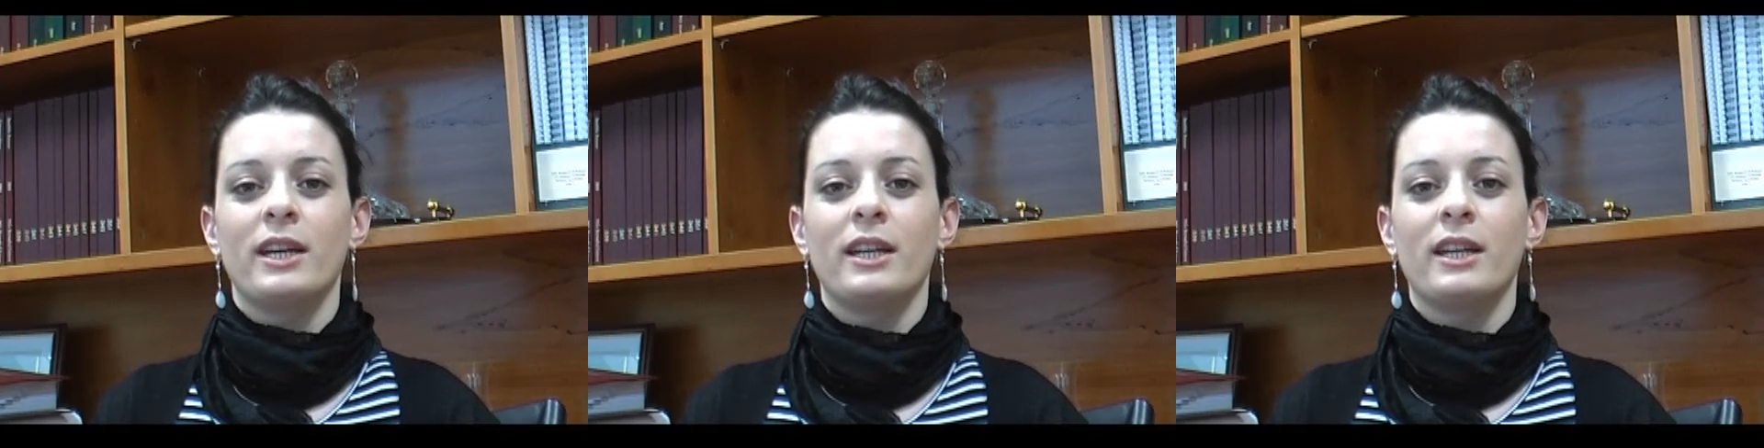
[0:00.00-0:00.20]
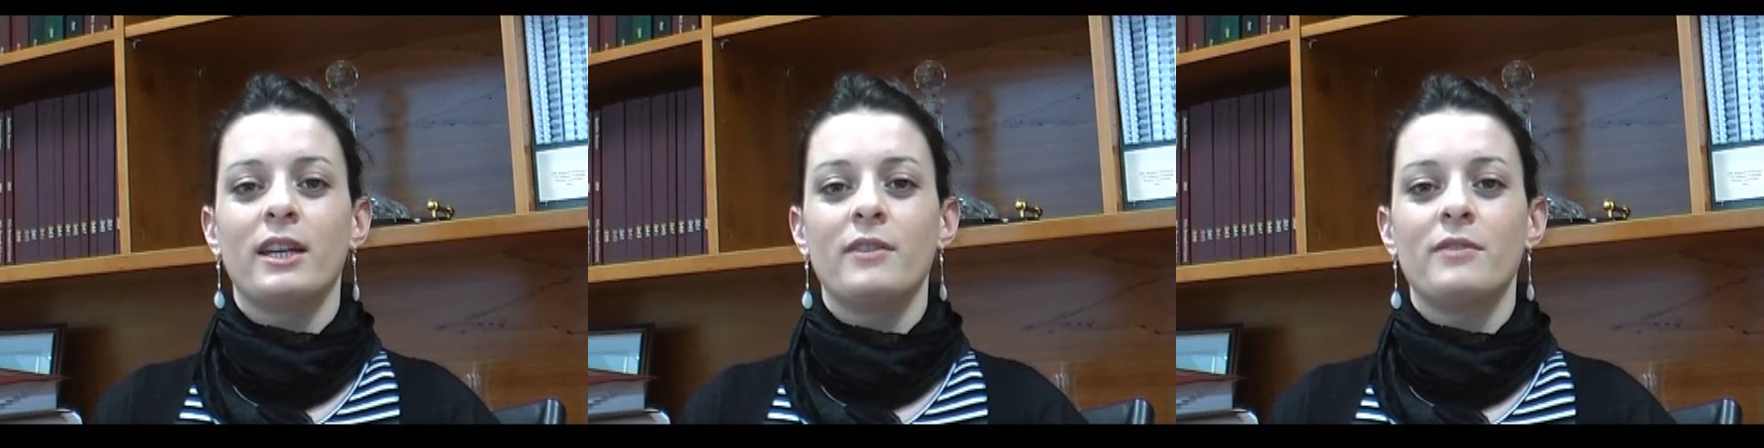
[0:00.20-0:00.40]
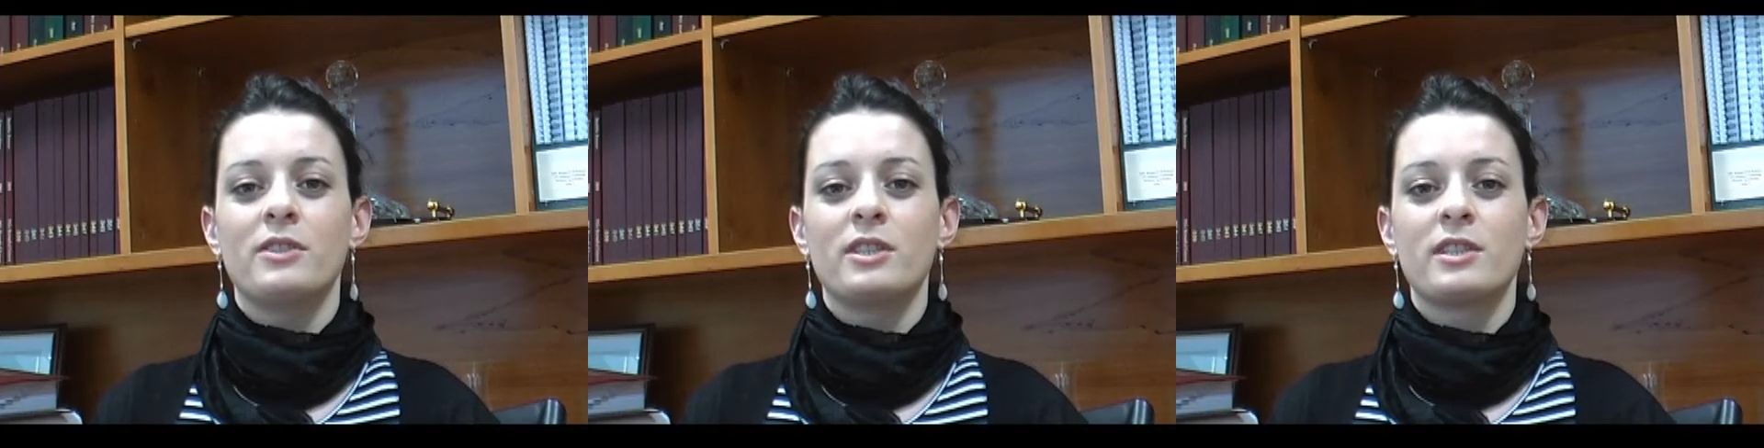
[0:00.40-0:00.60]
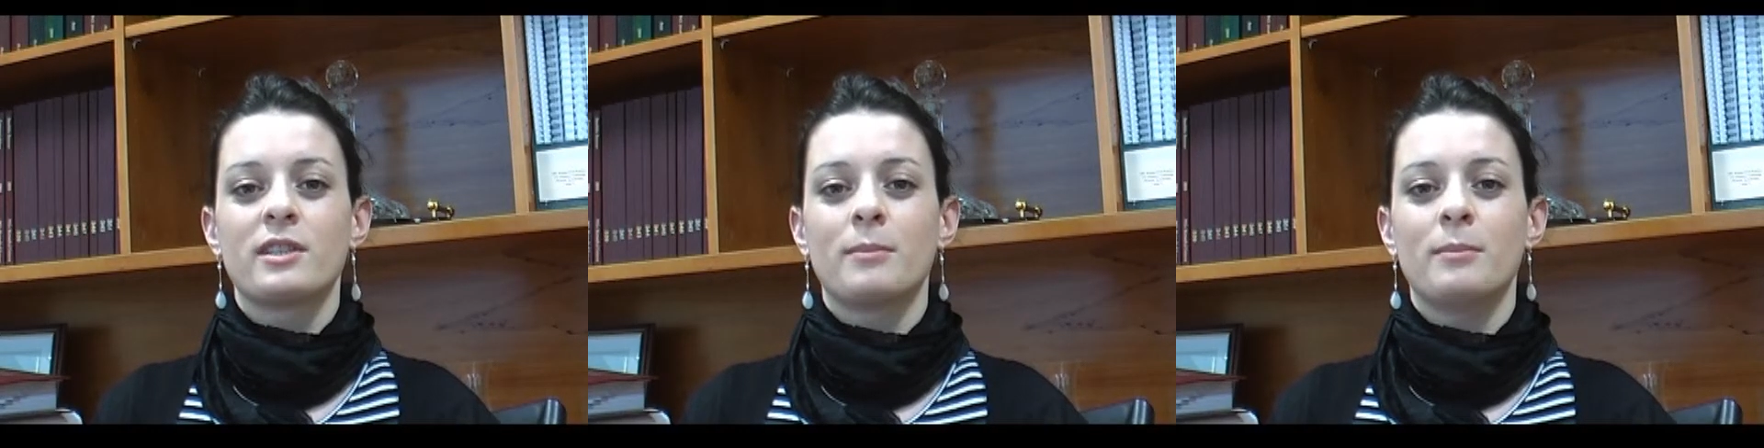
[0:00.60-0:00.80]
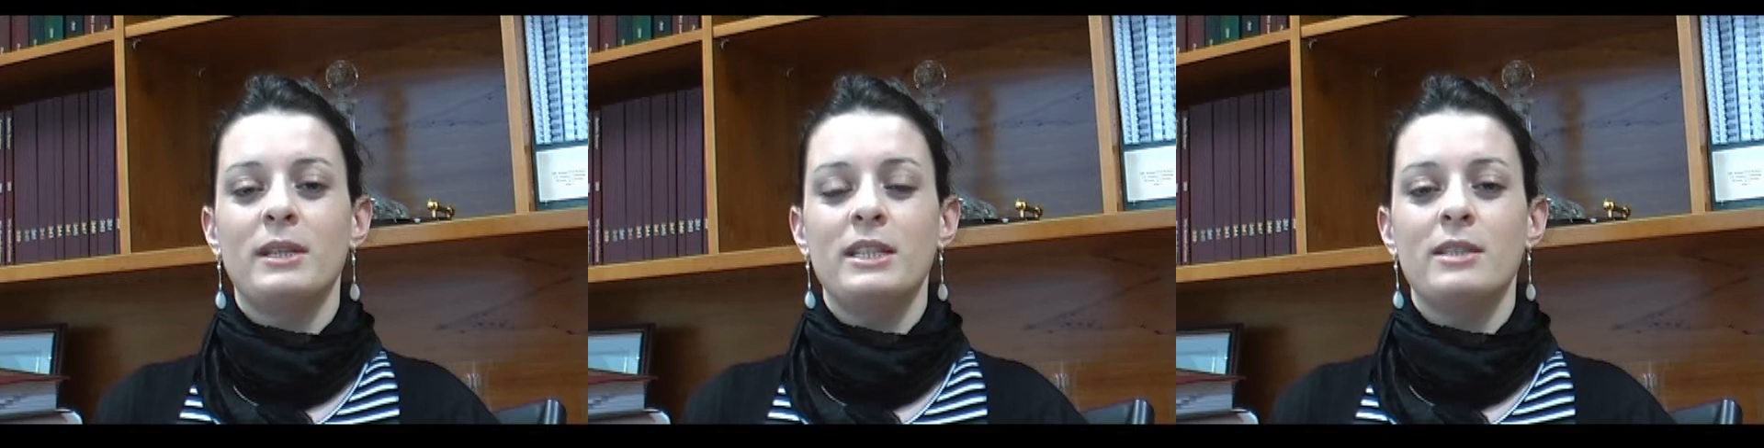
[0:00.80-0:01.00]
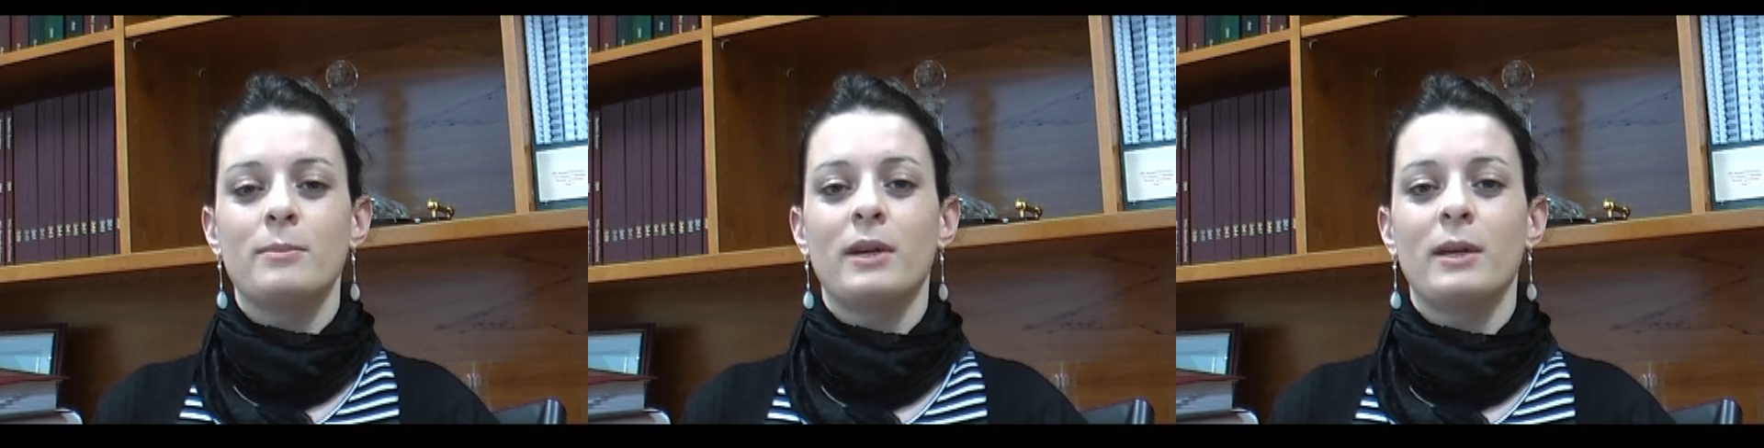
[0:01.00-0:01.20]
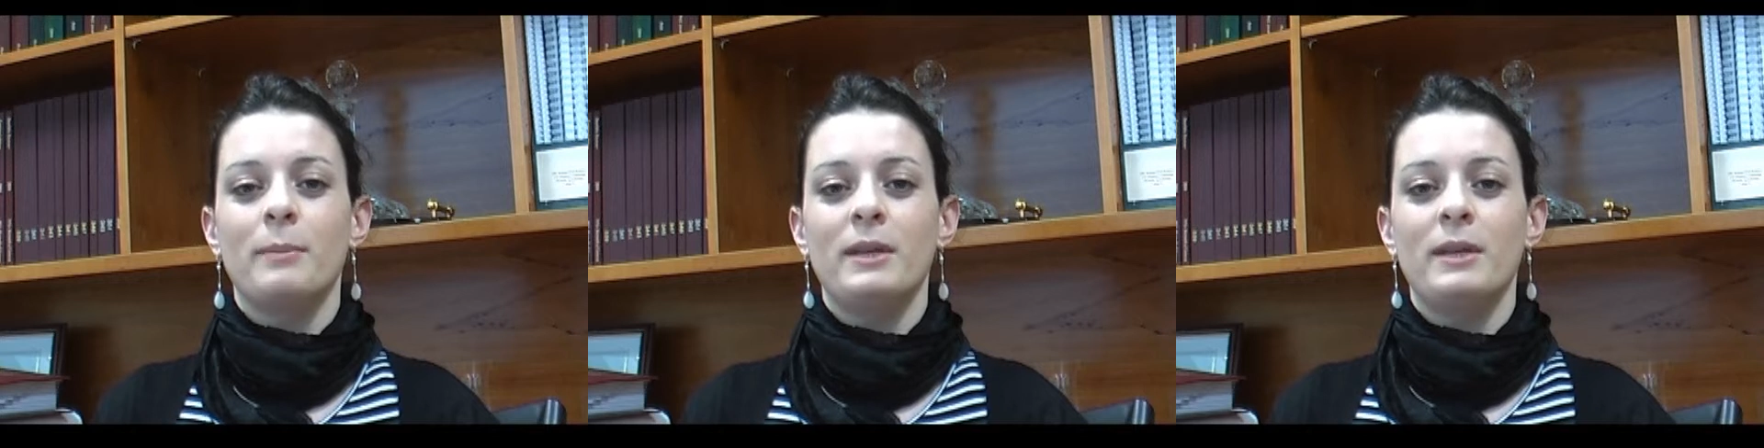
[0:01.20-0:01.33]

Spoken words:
and I have just completed my